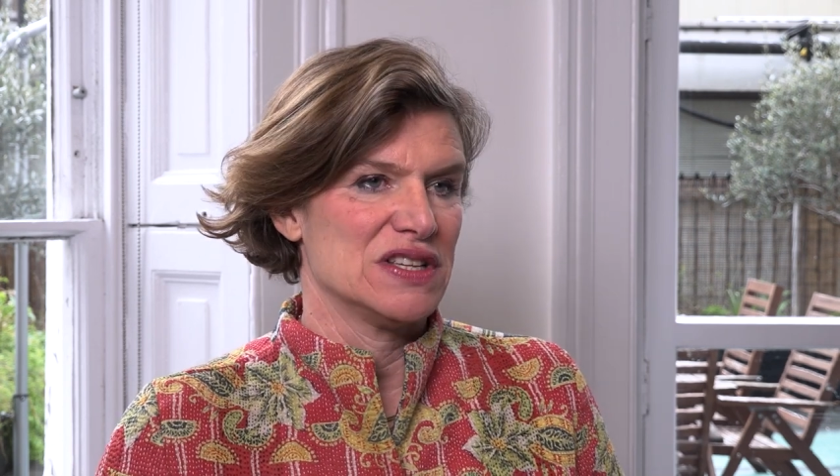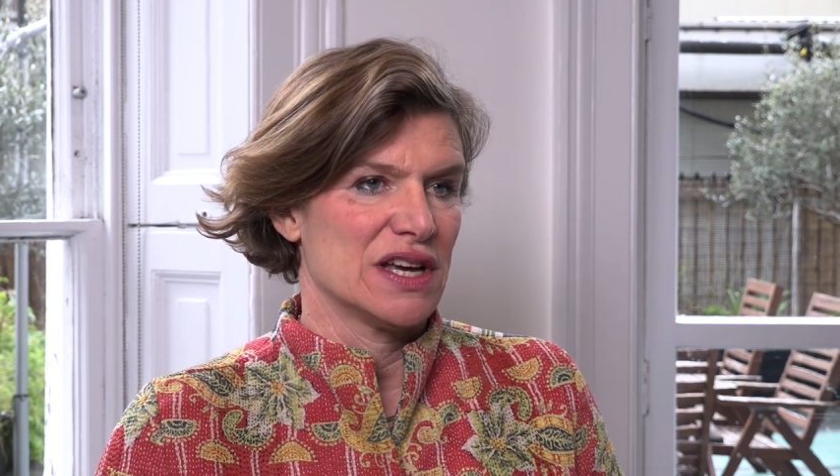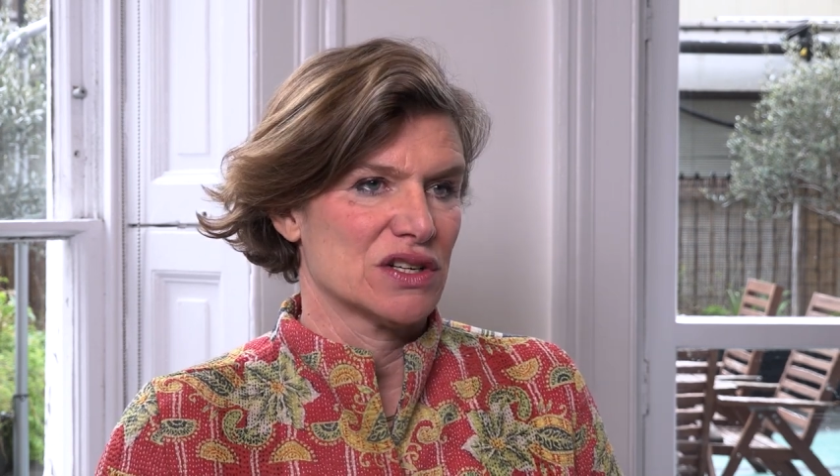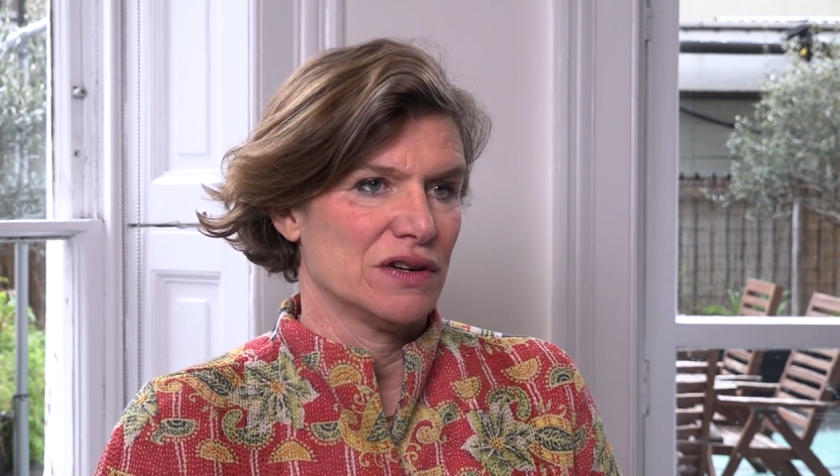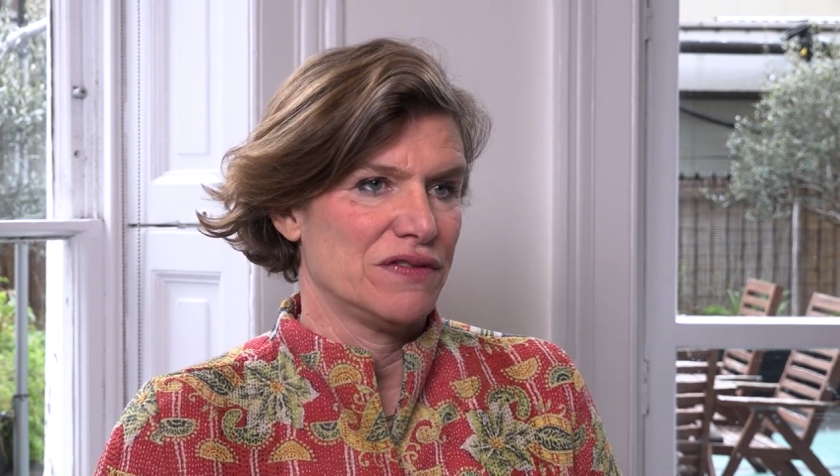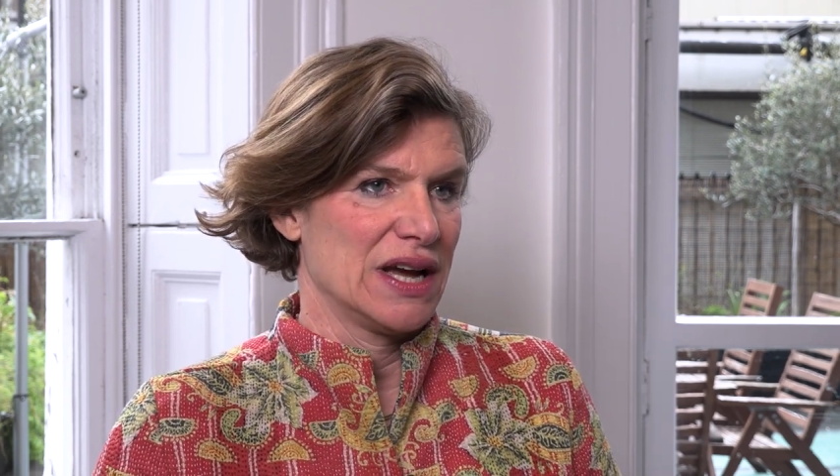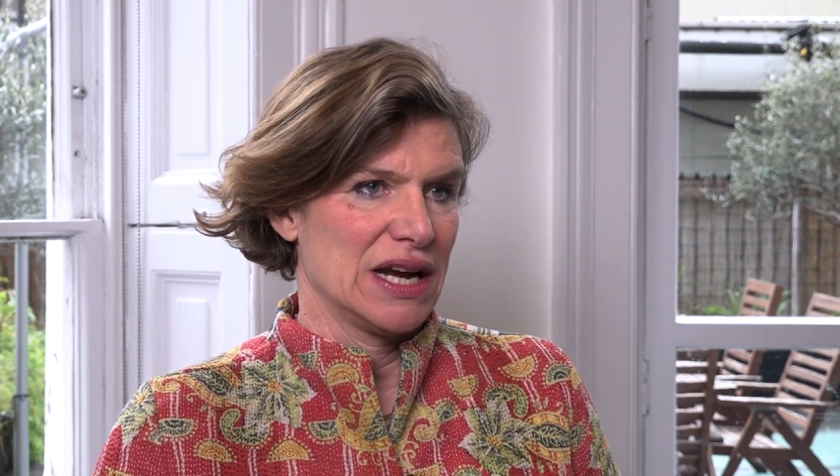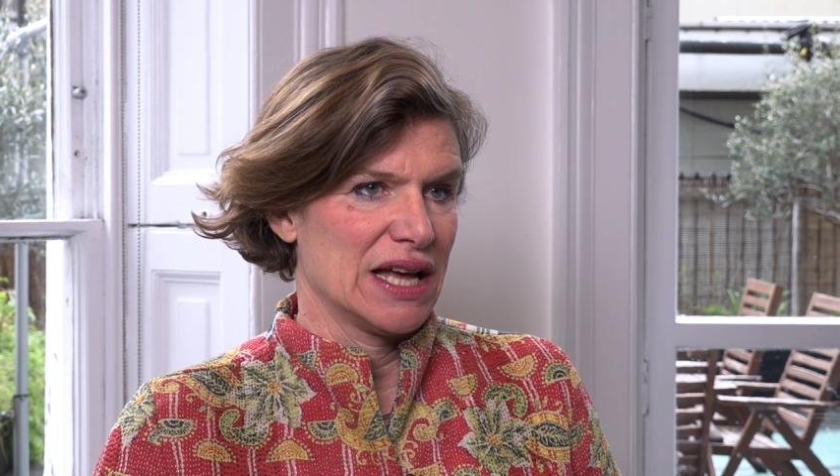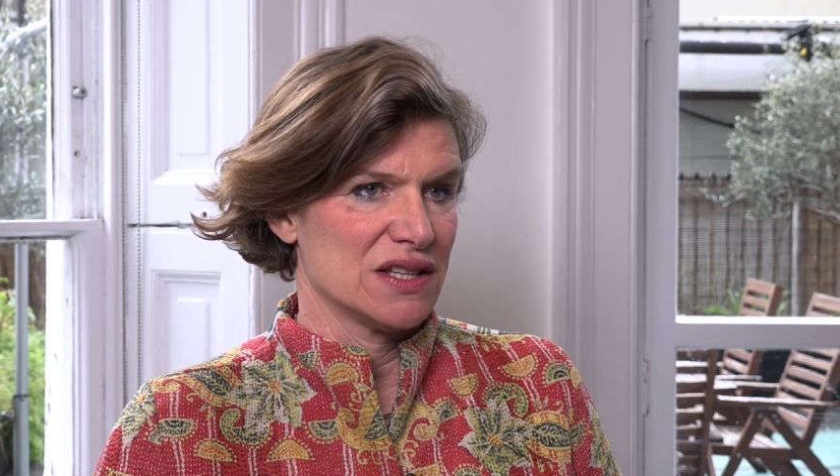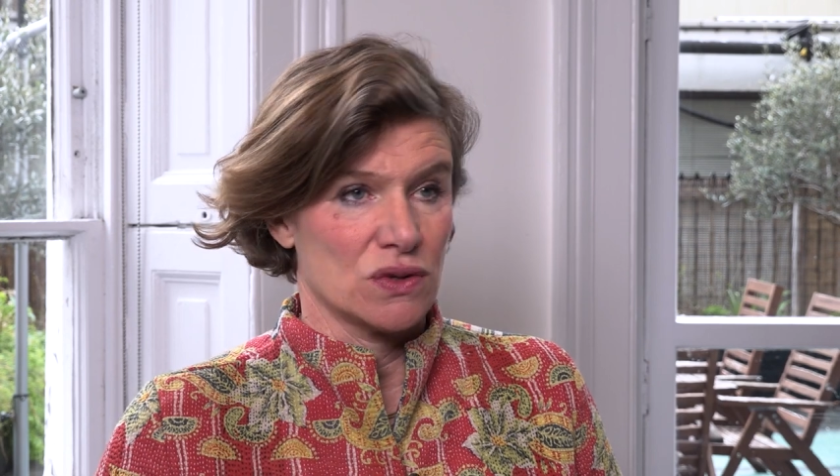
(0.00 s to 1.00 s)
sector
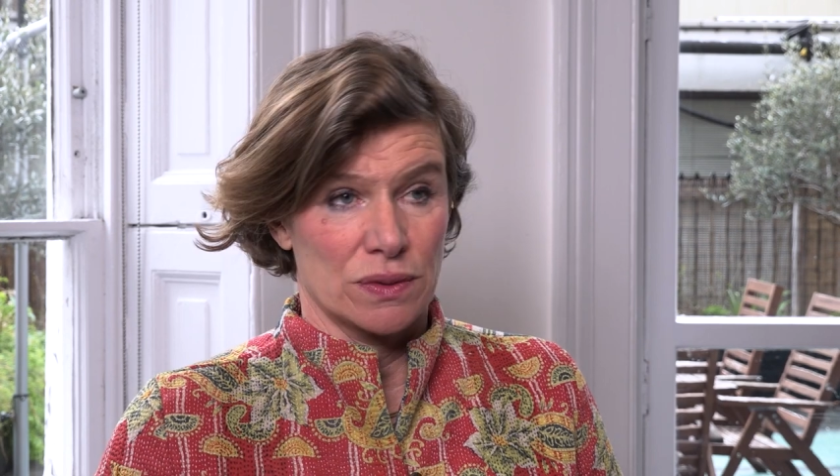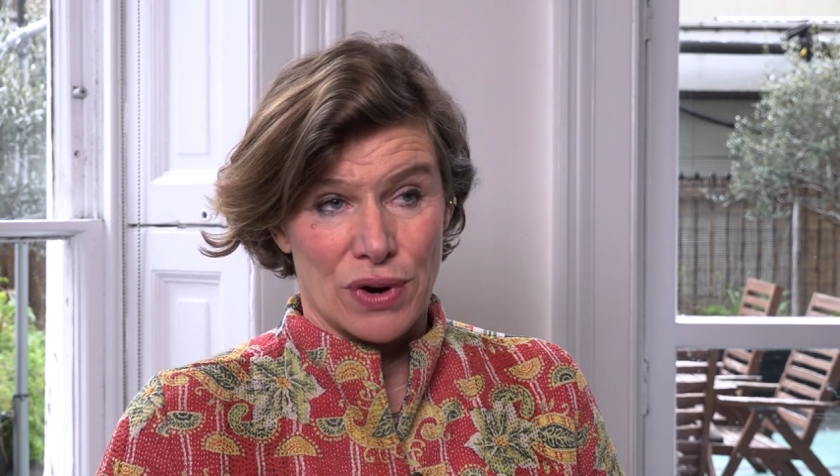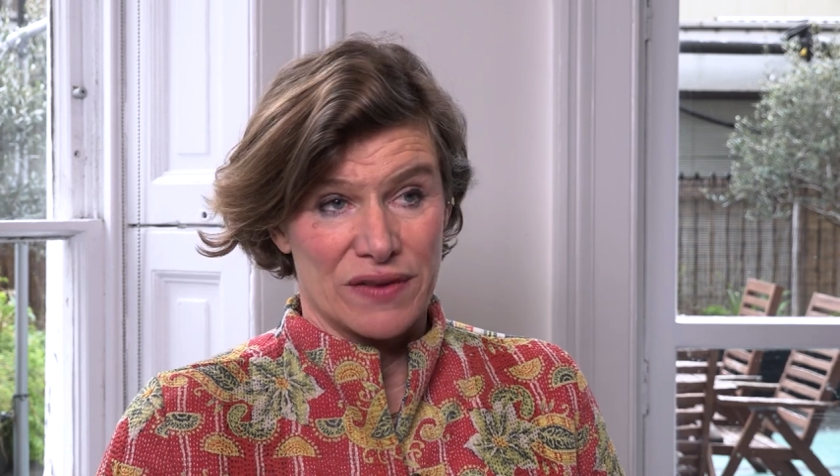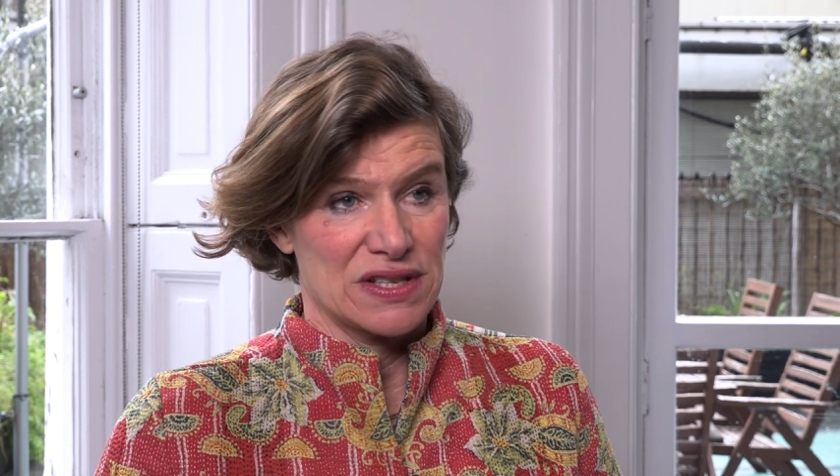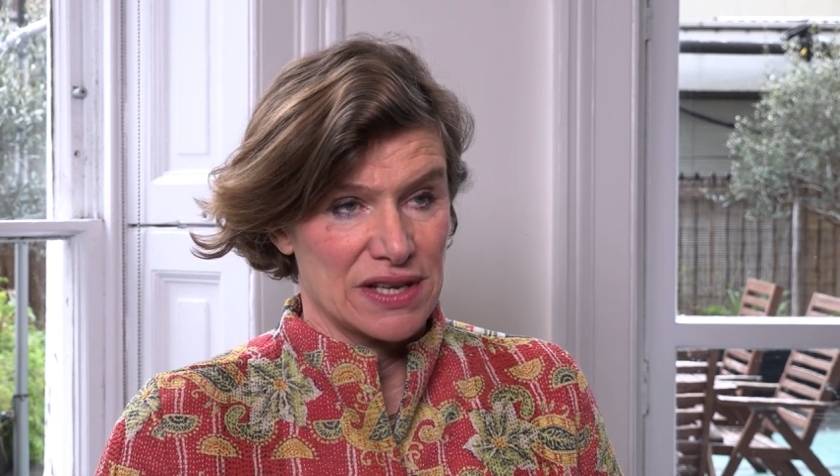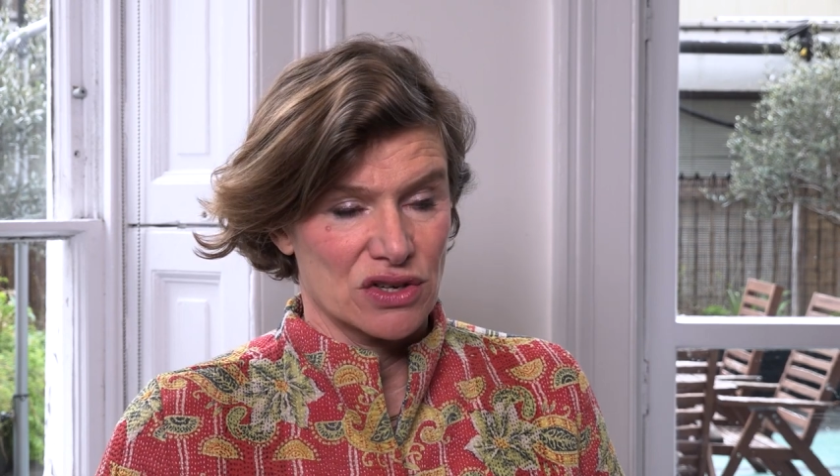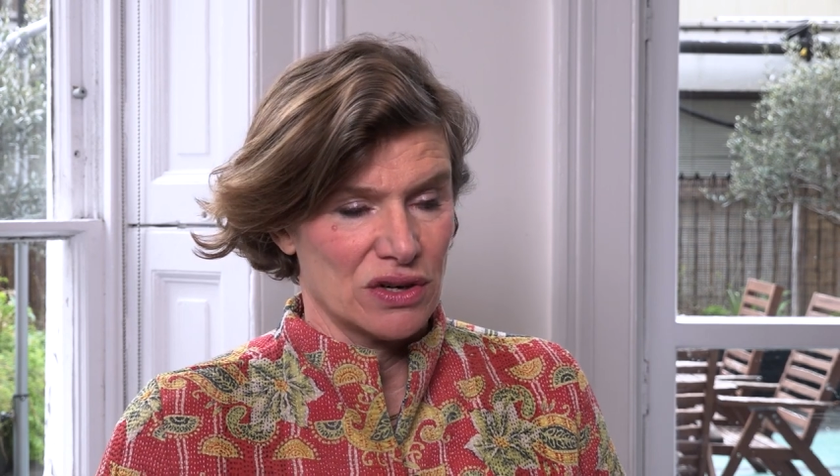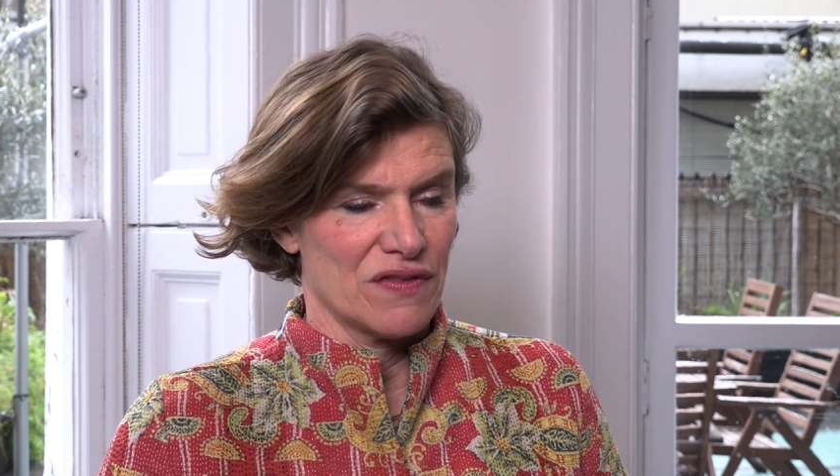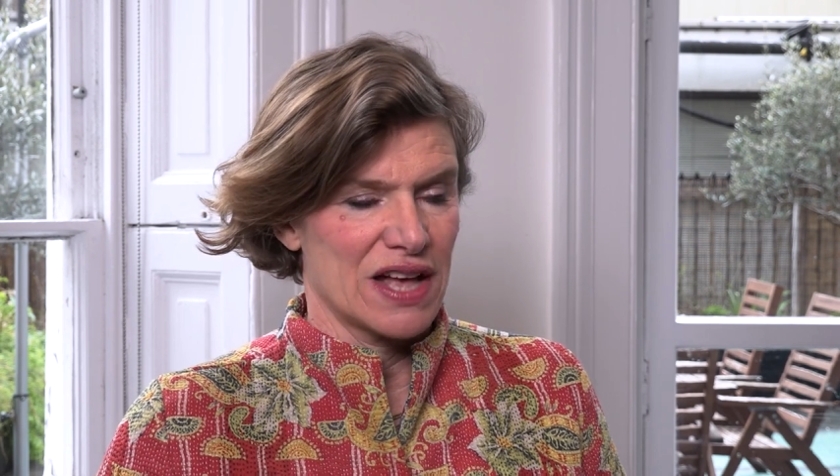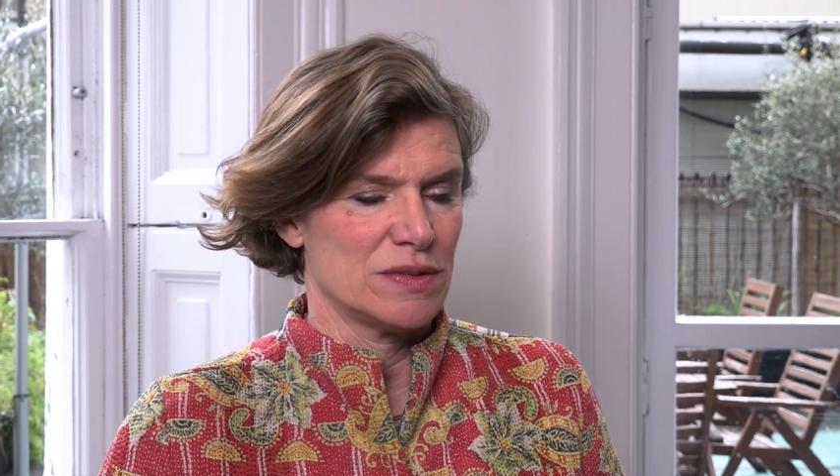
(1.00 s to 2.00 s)
finance or private
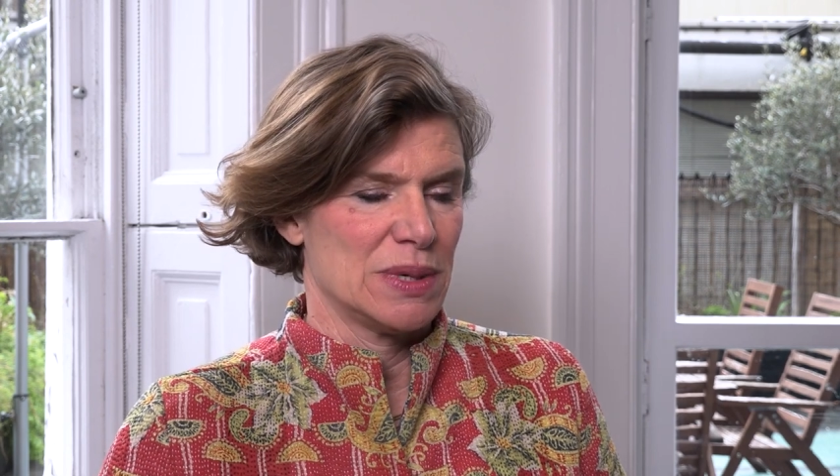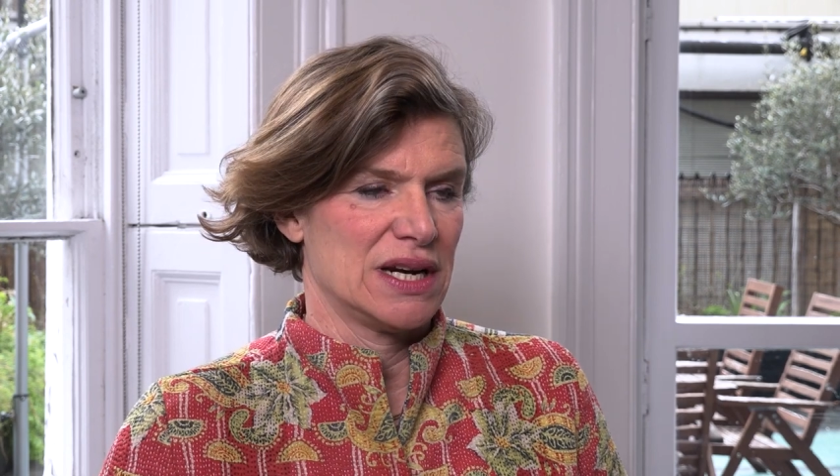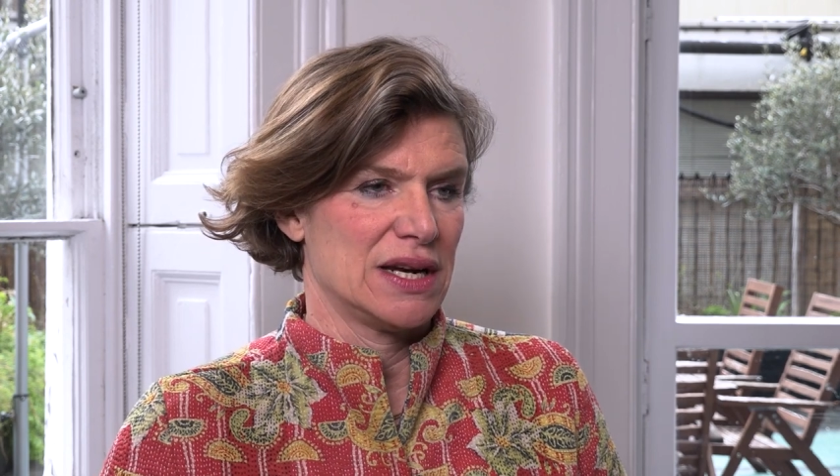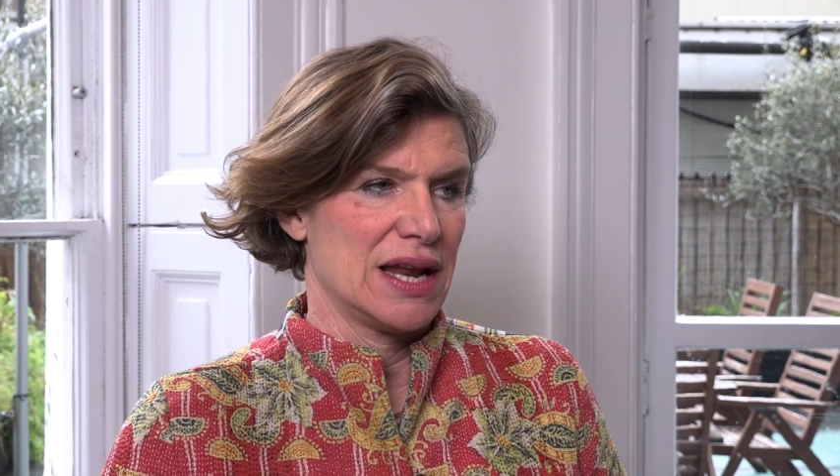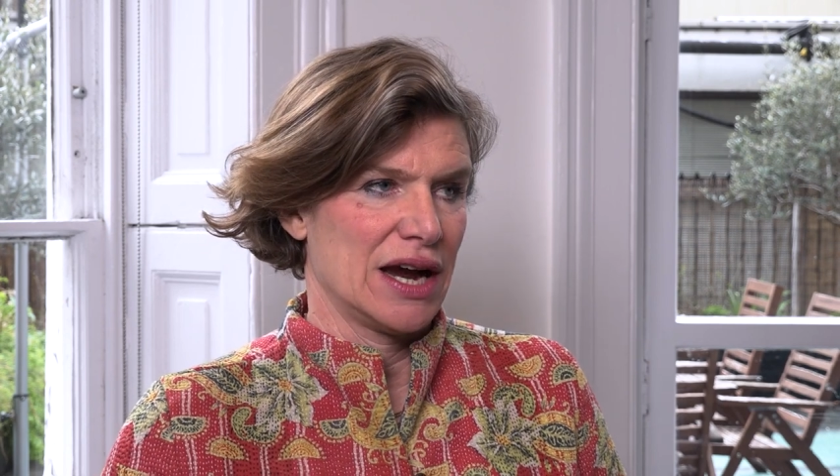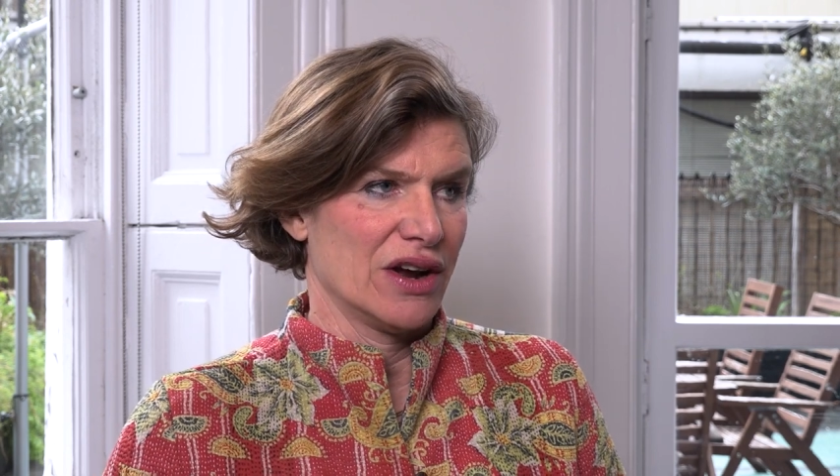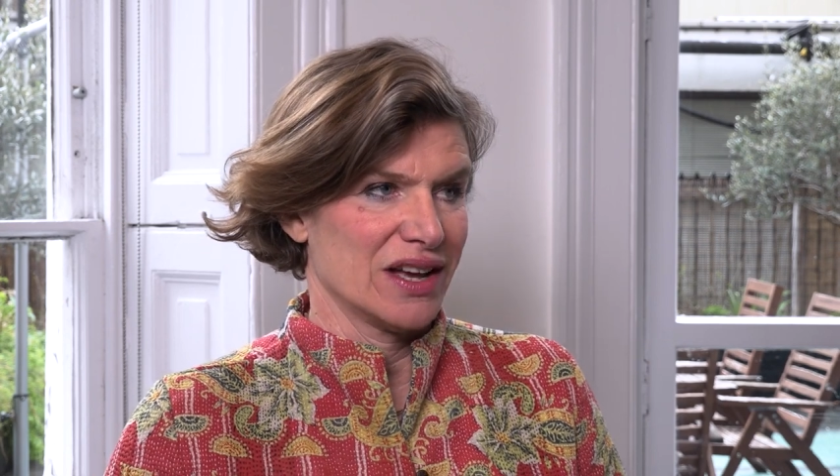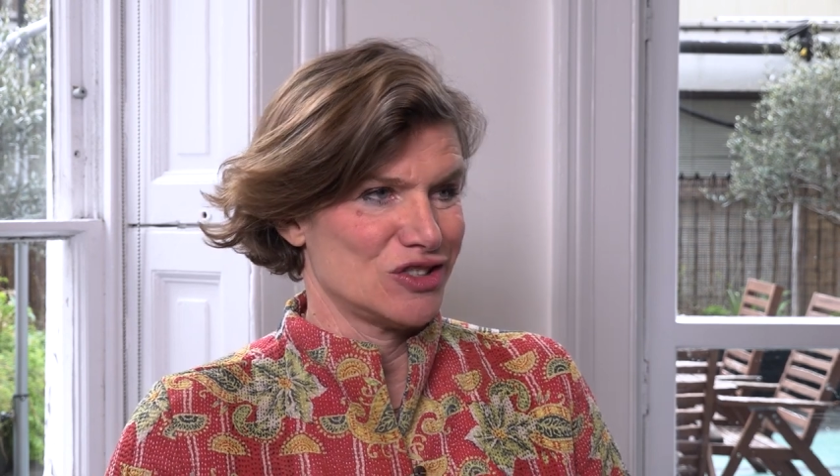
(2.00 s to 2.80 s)
sector investment in an area.